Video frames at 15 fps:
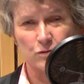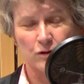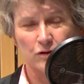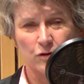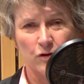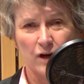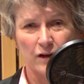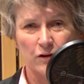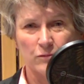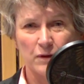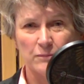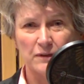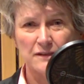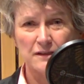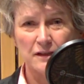so I thought I could
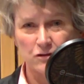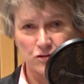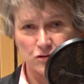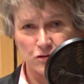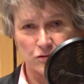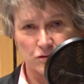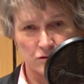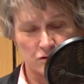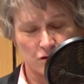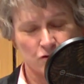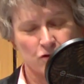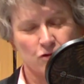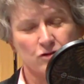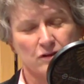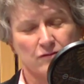maybe teach students how
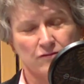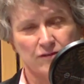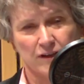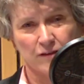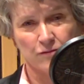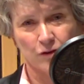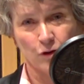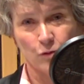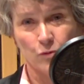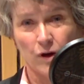to use NVivo